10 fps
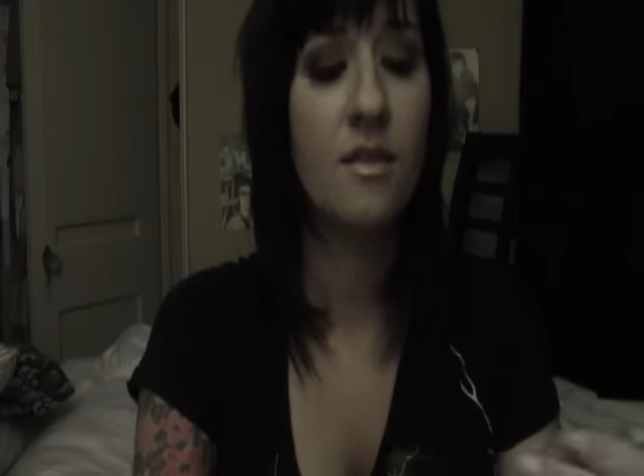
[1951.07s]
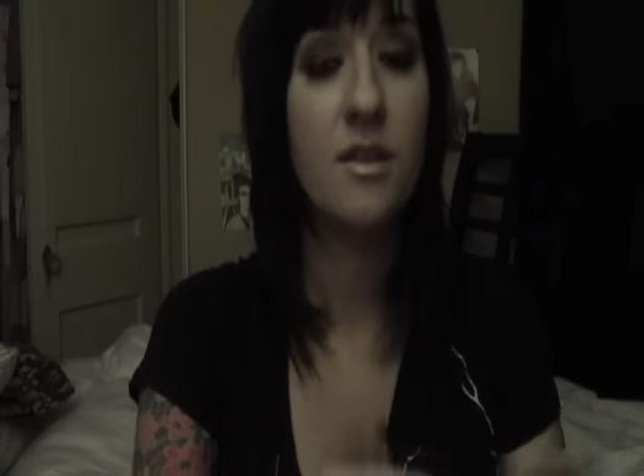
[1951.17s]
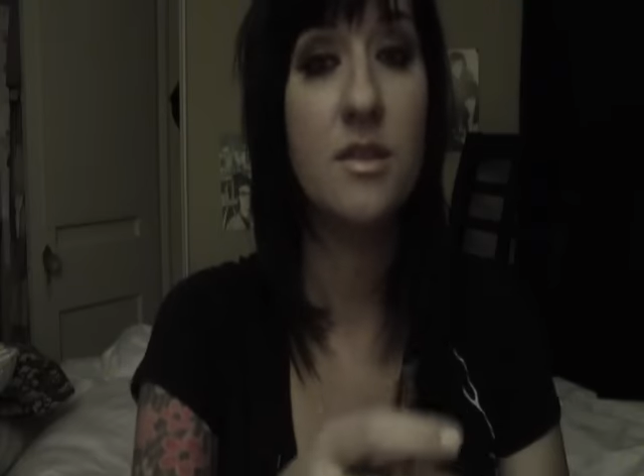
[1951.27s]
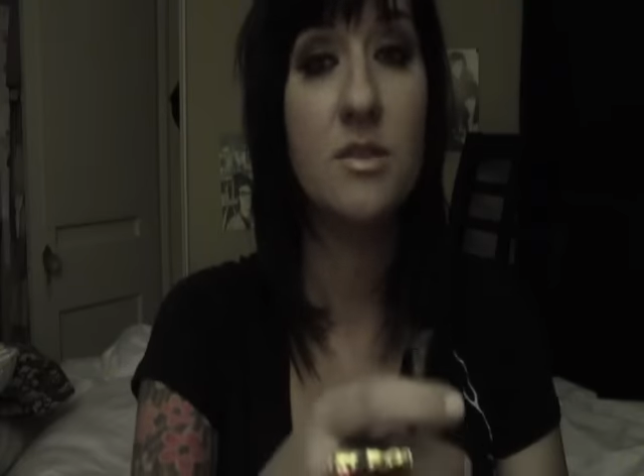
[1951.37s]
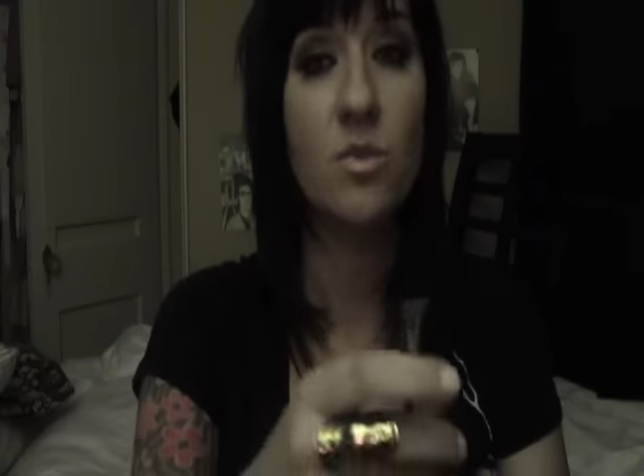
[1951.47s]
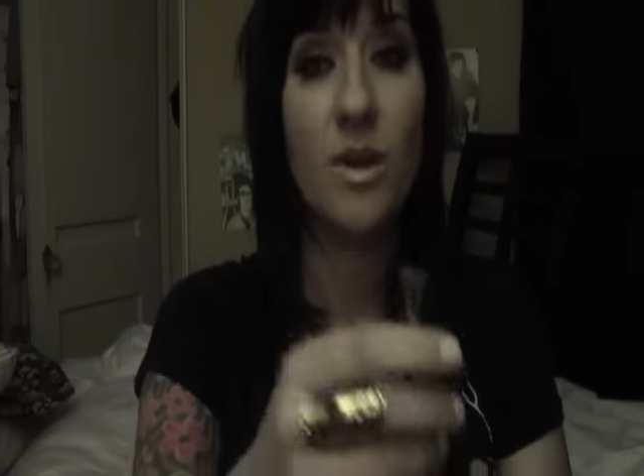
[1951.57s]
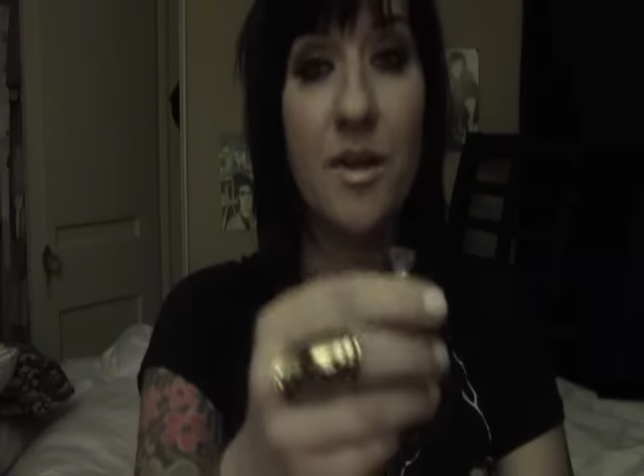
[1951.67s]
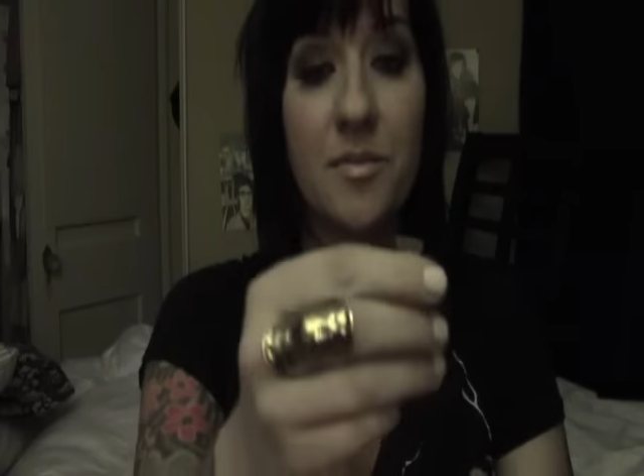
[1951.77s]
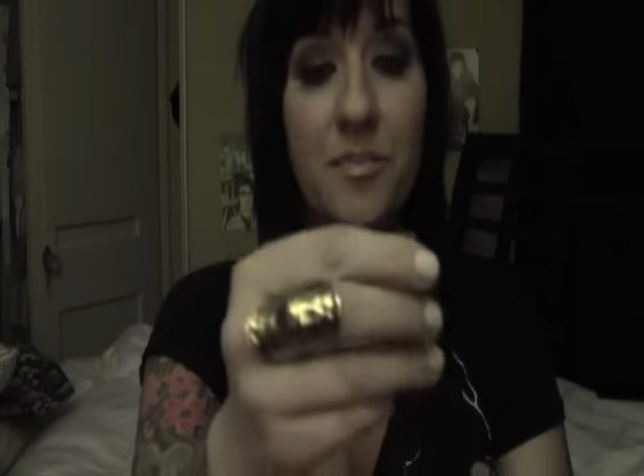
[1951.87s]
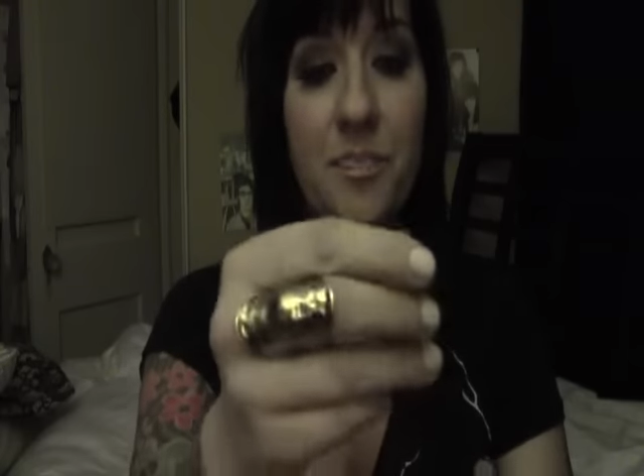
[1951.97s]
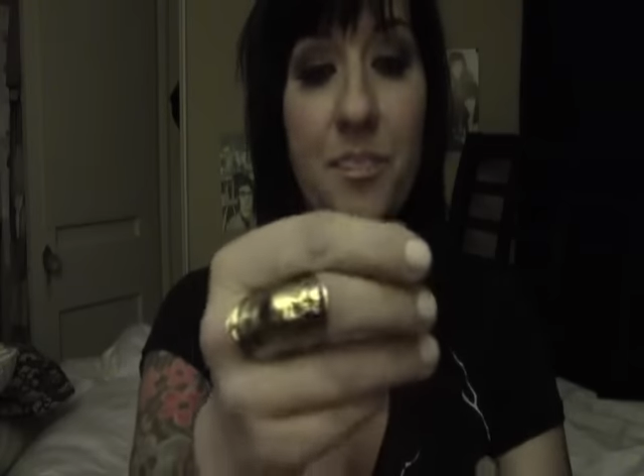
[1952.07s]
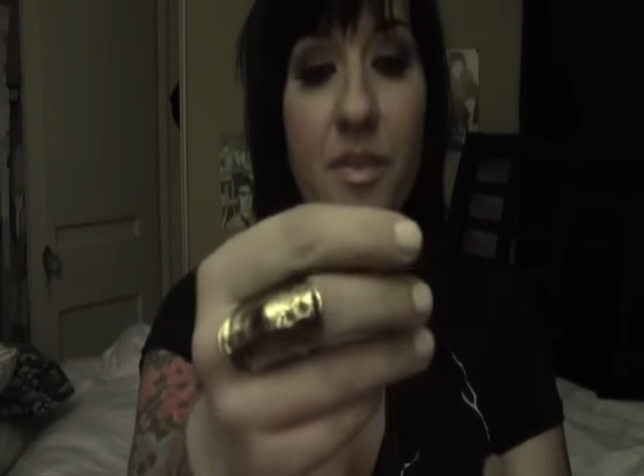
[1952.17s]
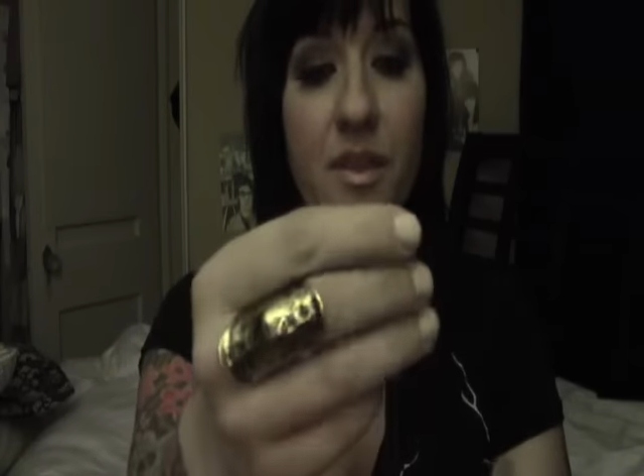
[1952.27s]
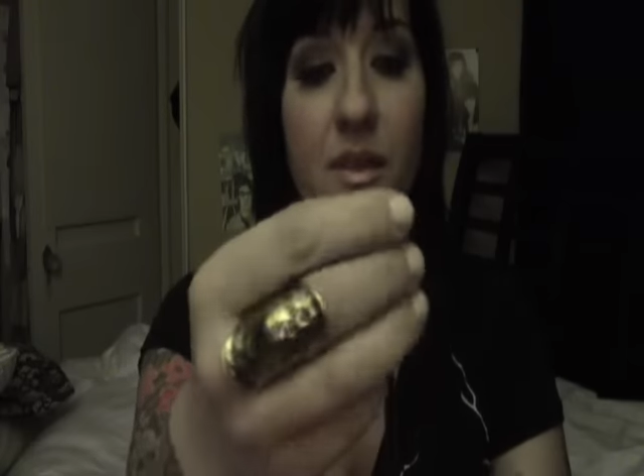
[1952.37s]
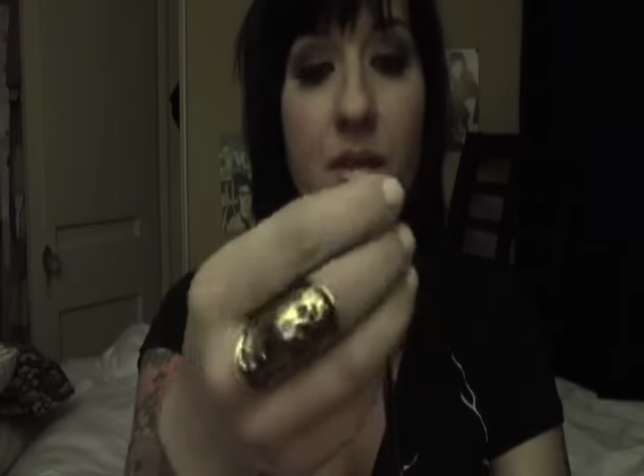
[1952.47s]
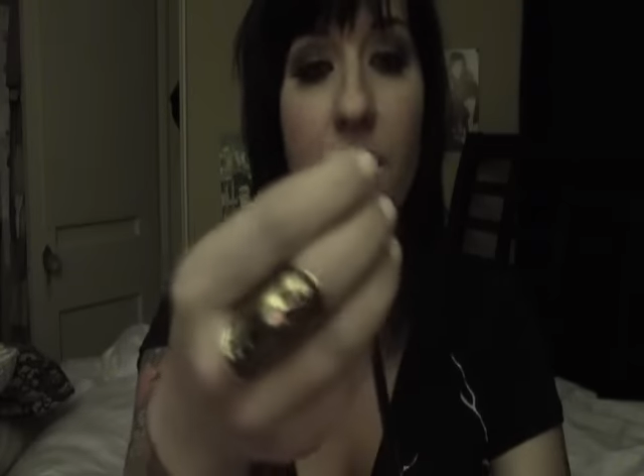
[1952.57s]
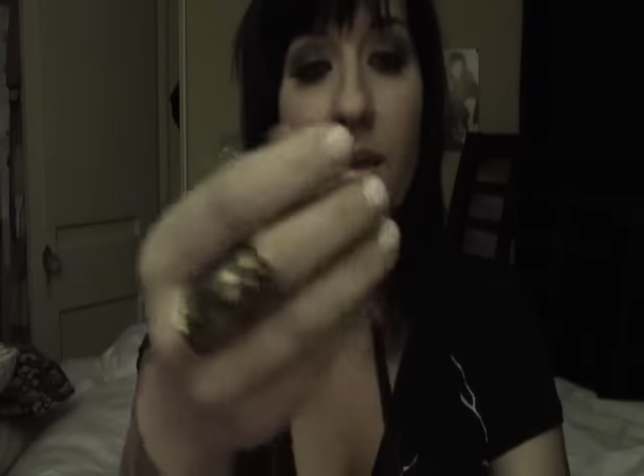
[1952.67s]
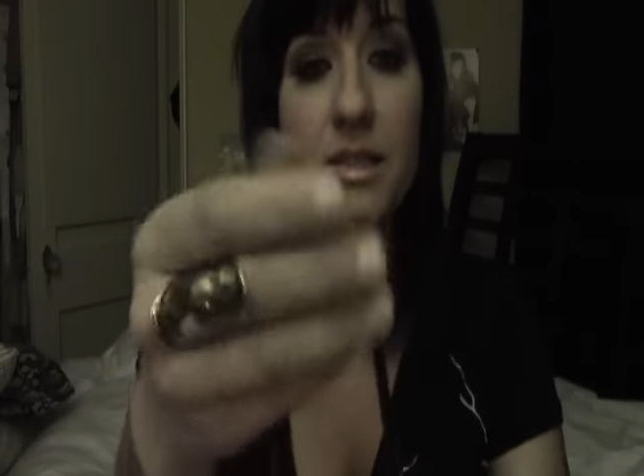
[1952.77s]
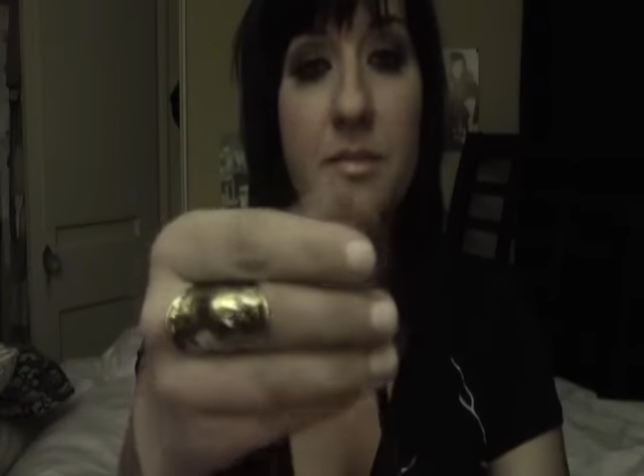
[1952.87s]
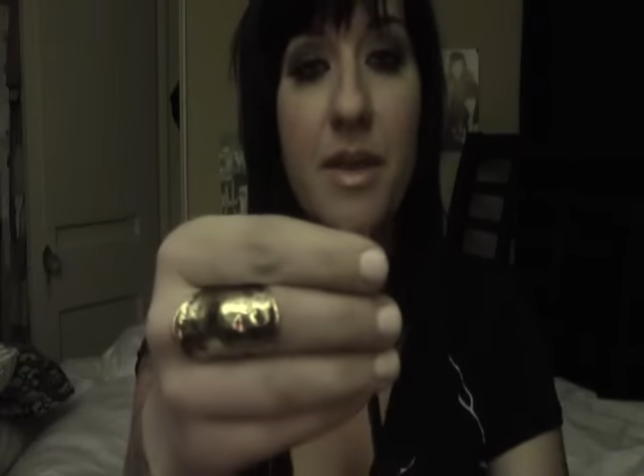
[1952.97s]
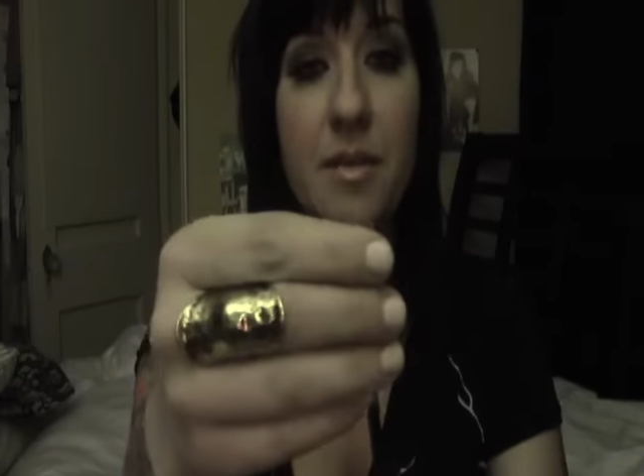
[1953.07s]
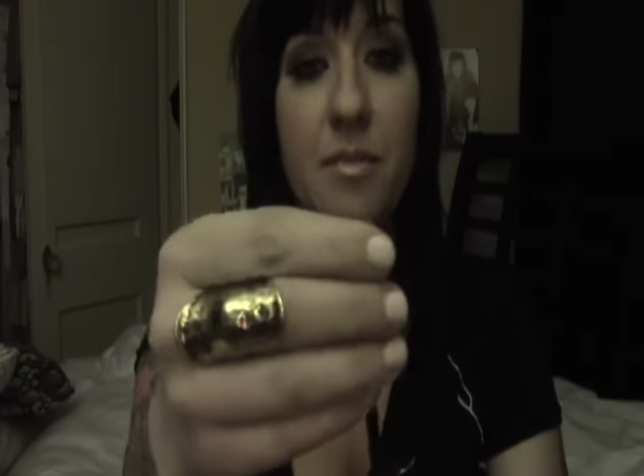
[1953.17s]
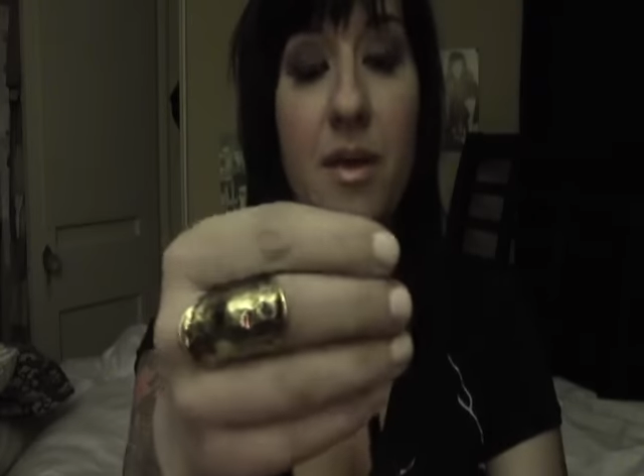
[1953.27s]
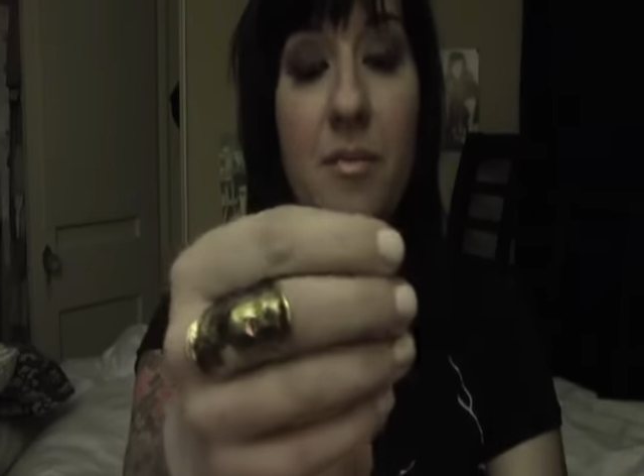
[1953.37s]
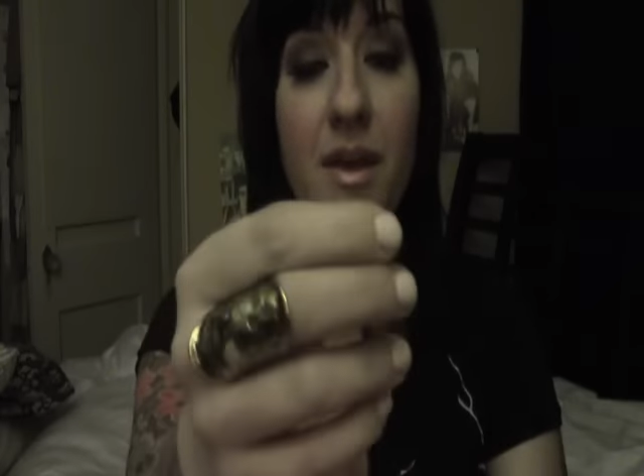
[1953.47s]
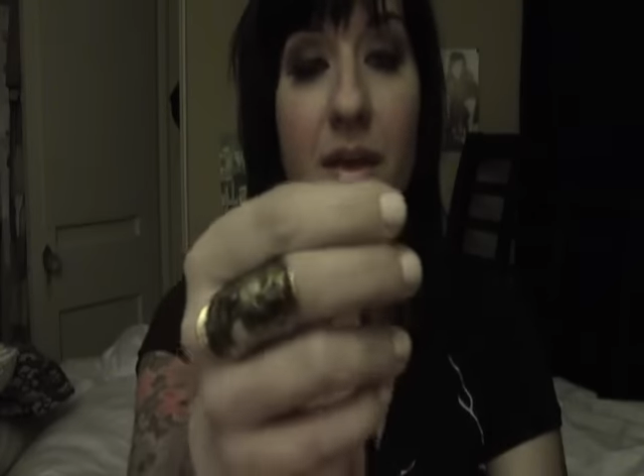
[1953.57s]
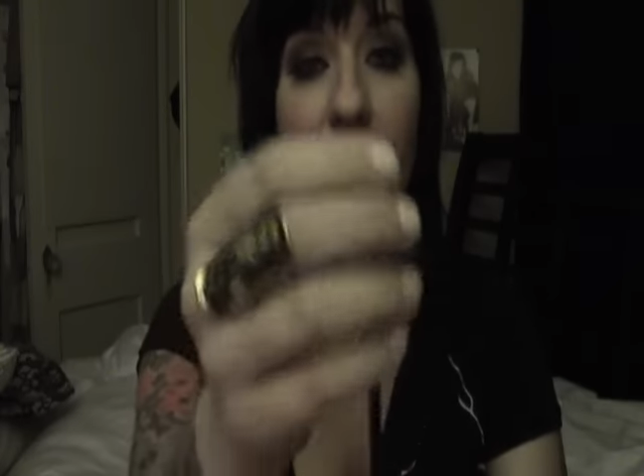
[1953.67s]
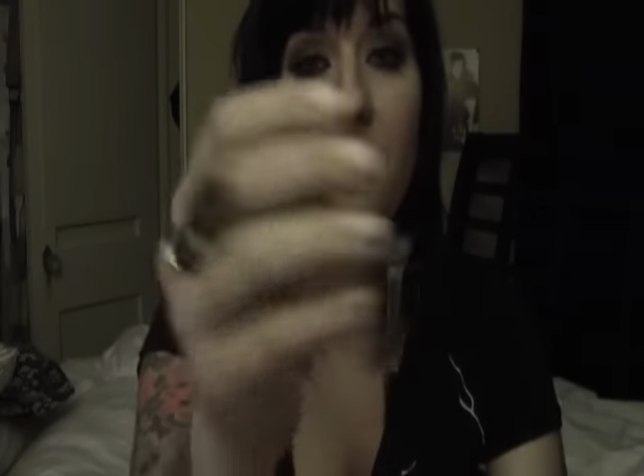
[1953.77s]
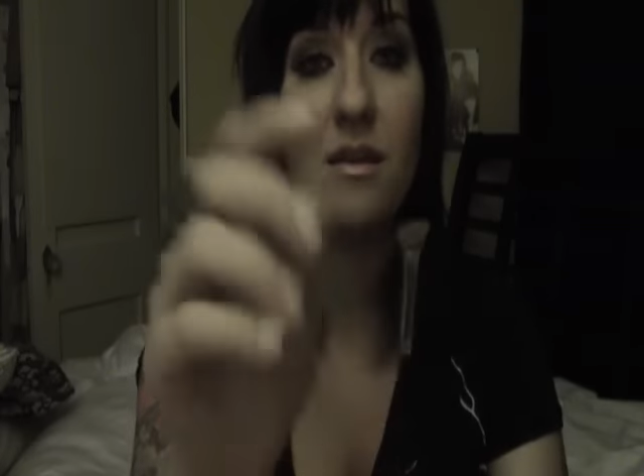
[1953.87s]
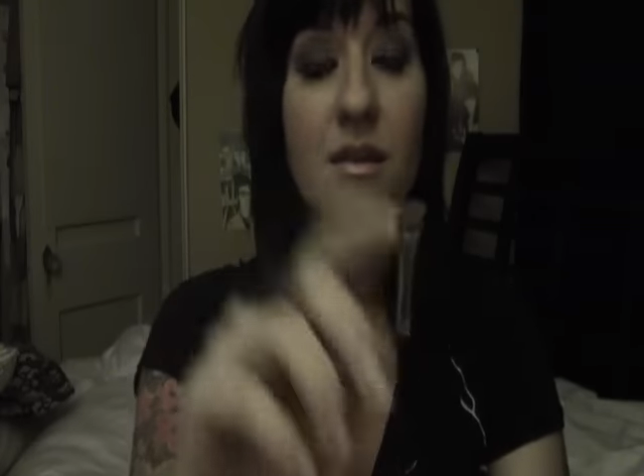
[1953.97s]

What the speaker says: This one is made by MAC.